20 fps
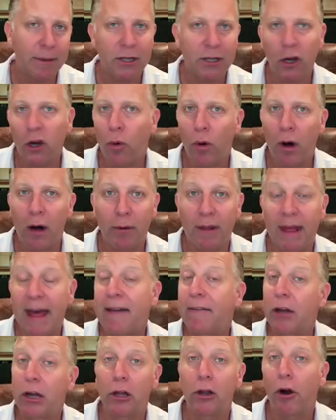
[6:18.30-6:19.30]
that go on with
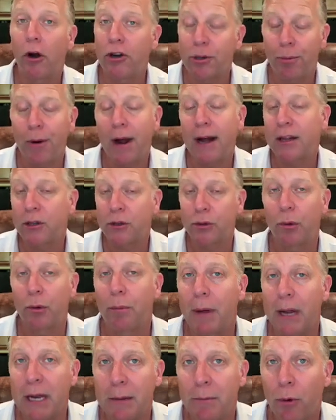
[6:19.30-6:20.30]
having a larger practice
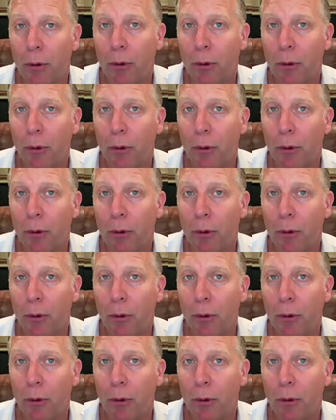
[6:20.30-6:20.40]
with many more